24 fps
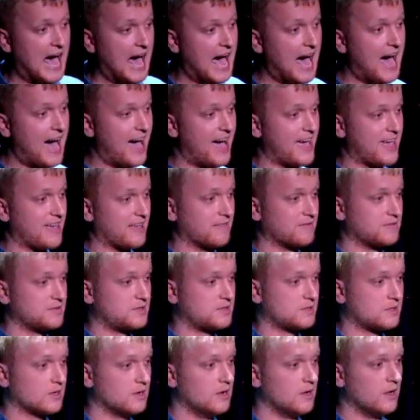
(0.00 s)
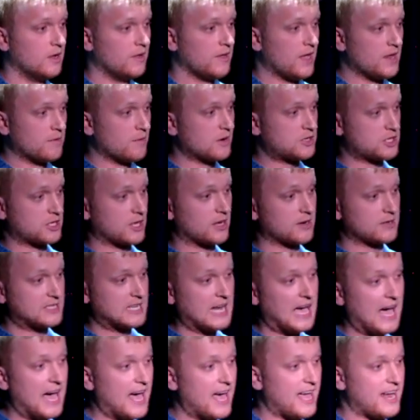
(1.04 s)
lives, in which they're
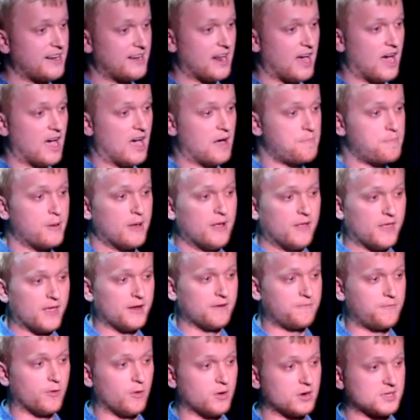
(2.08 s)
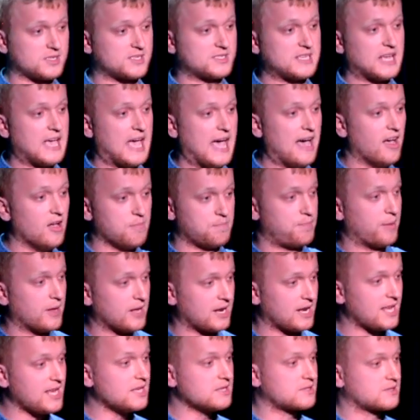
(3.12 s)
tied up and forced to help
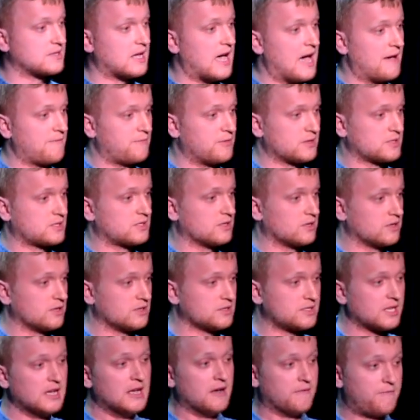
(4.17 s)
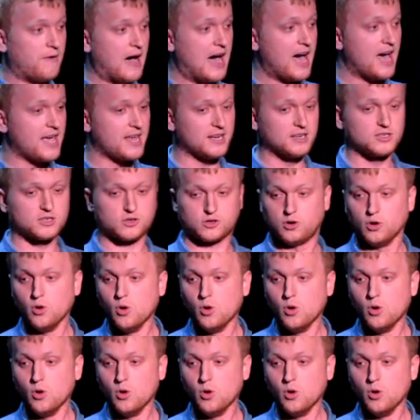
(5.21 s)
police officers find